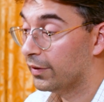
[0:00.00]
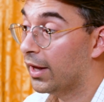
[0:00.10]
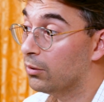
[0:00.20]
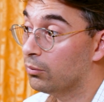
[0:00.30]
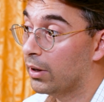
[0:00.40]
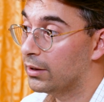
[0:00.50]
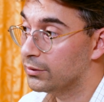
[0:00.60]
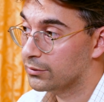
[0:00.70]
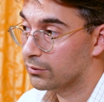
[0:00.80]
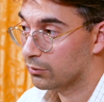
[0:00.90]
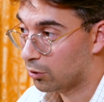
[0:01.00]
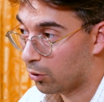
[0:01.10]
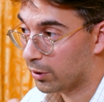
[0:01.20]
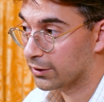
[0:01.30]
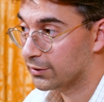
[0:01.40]
they raised
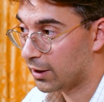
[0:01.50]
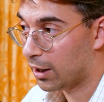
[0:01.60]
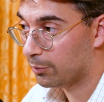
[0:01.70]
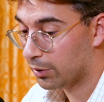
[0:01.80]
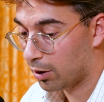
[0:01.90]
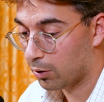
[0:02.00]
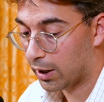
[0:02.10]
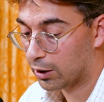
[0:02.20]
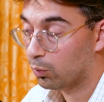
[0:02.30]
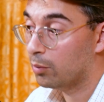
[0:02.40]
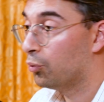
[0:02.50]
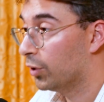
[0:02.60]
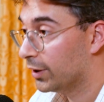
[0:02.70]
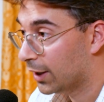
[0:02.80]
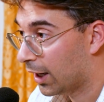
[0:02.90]
going into the IPO at a
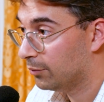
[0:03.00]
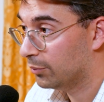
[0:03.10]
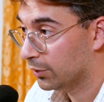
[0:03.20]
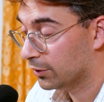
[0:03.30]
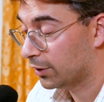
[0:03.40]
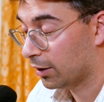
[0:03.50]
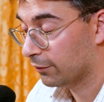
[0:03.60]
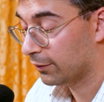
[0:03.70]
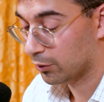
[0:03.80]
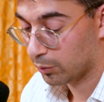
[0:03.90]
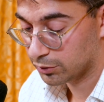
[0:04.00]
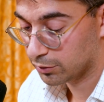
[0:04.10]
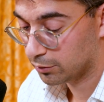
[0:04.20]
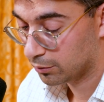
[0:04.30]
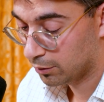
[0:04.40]
$1.9 billion
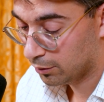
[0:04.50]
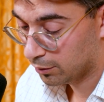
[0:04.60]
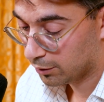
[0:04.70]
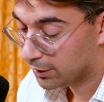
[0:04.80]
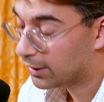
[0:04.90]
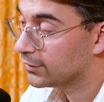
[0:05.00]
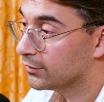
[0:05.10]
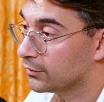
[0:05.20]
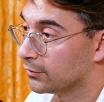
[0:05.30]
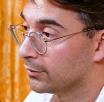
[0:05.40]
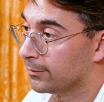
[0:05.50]
valuation. Yes,